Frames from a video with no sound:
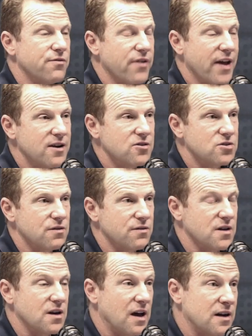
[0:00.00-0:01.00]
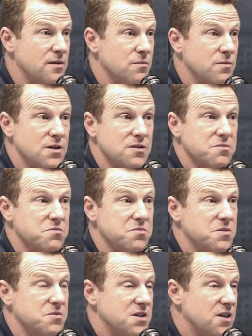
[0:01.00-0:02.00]
values of the Enlightenment,
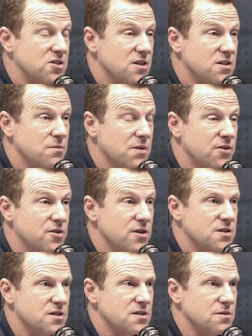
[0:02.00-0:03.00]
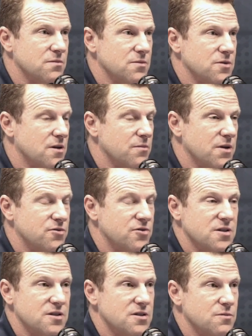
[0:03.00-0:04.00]
such as the metric system, you know, metric
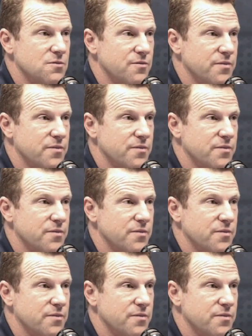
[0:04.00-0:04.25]
system of